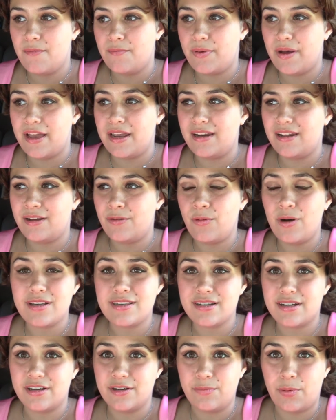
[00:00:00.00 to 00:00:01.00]
But it
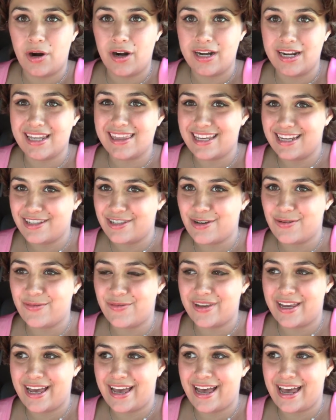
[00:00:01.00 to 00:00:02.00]
was a good party. I think
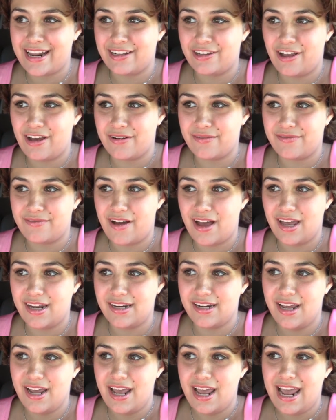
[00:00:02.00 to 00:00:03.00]
Sofia had a lot of
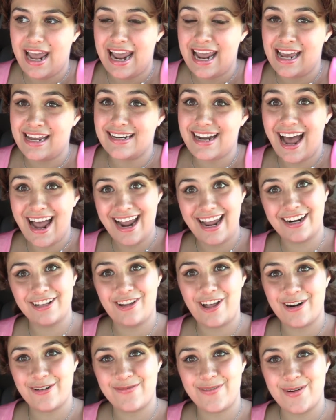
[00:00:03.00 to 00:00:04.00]
fun, and I had a
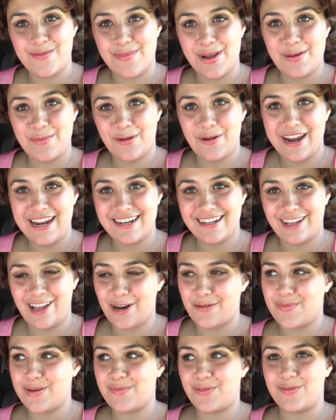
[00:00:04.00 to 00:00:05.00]
lot of fun being Miranda. A
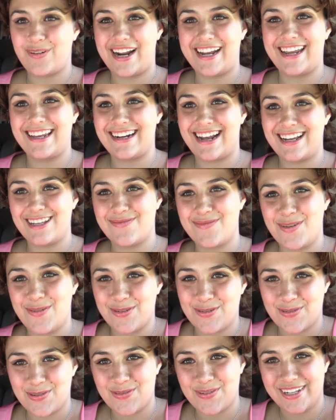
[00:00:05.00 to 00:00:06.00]
lot of people recognized me,
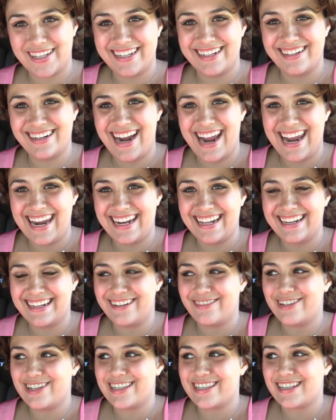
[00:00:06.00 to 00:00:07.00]
which was really great, and
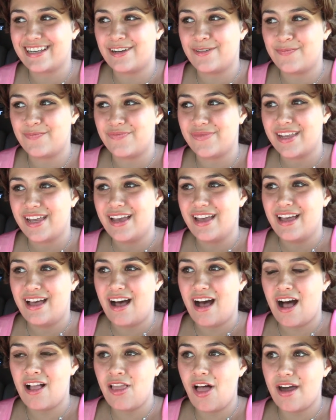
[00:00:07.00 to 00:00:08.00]
it was um,
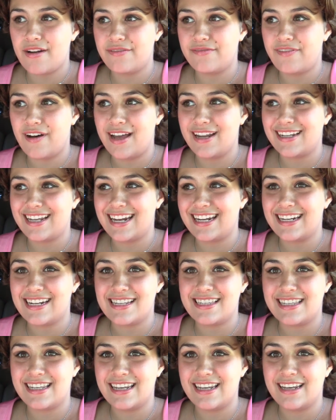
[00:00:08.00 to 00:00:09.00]
a lot of fun getting to
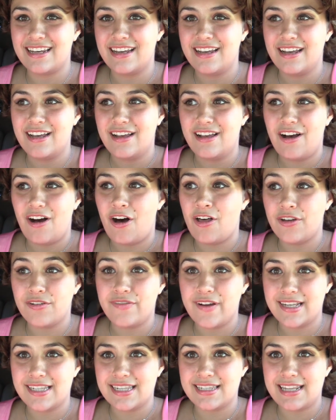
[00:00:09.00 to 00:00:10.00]
see all their
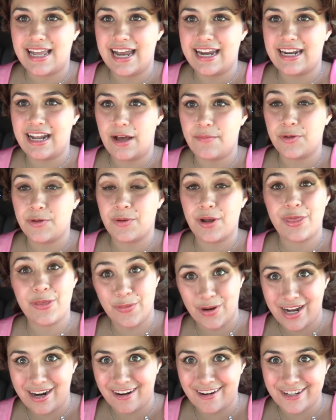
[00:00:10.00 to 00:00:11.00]
faces light There were
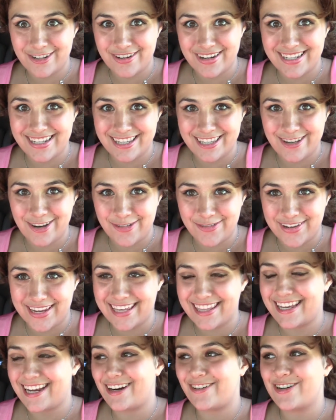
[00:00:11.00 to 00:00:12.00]
three girls dressed as
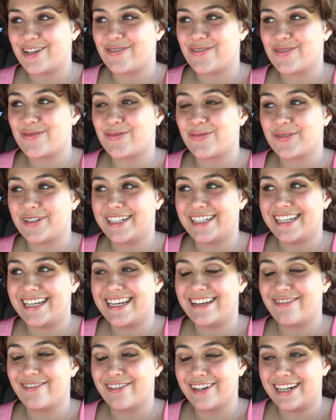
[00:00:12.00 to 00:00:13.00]
Sofia there, which was
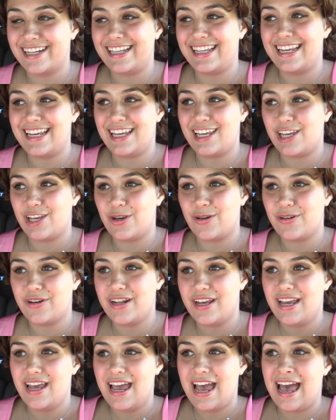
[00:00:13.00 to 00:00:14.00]
really, really cute,
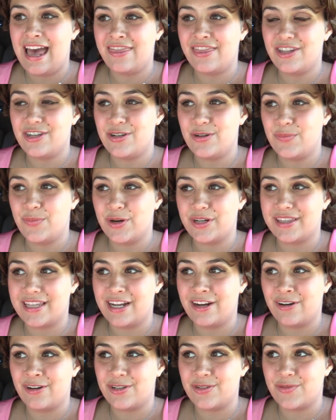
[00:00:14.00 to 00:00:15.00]
and the two birthday
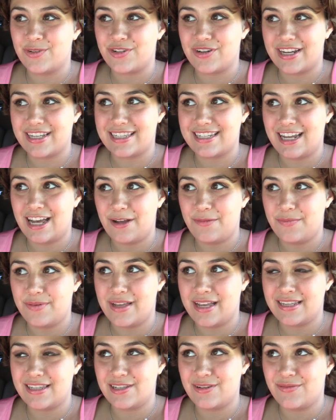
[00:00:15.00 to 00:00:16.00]
girls were dressed up
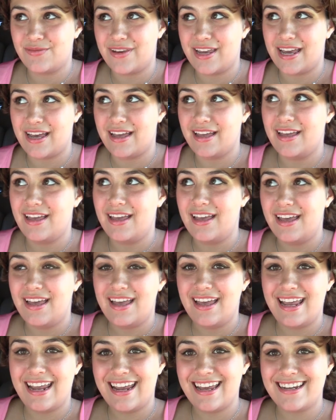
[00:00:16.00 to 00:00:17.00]
as Sofia.
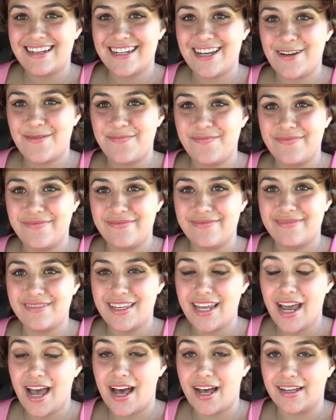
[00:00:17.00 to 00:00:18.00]
And um,
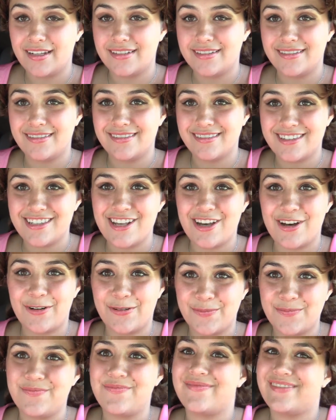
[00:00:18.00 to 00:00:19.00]
yeah,
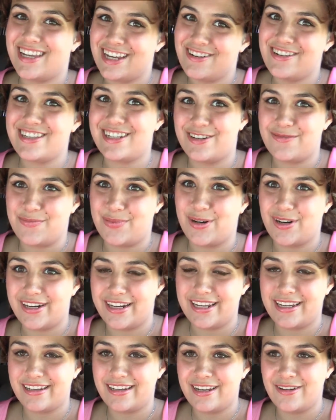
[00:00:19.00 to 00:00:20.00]
so it was a good party.